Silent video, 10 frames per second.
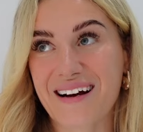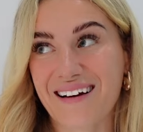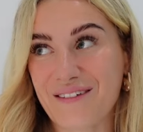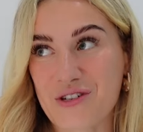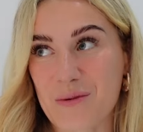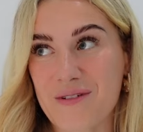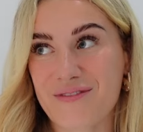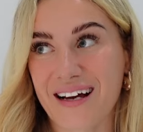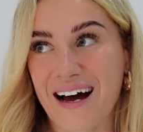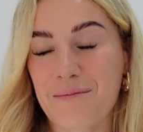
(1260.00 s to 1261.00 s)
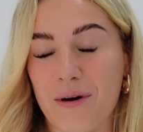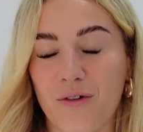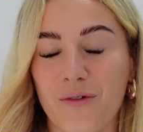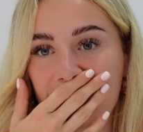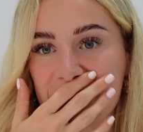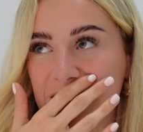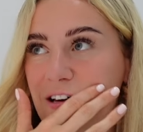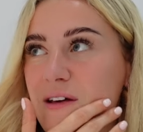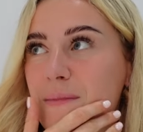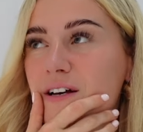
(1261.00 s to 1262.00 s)
and I love shopping for camp. Oh, honestly though,
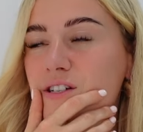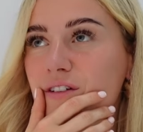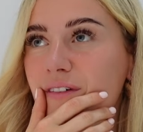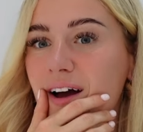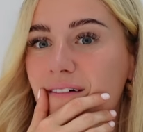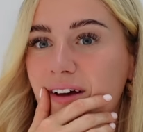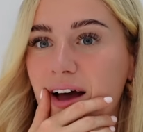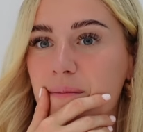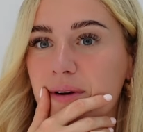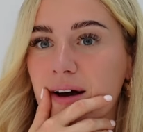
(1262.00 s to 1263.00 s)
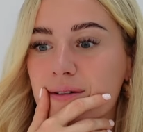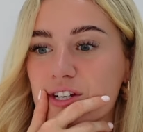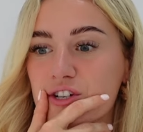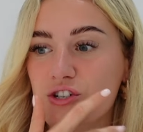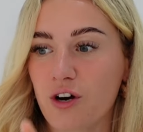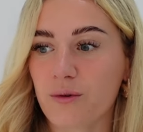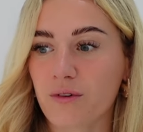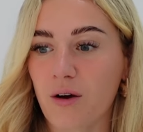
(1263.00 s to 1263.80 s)
the amount of stuff I have at camp now is a joke.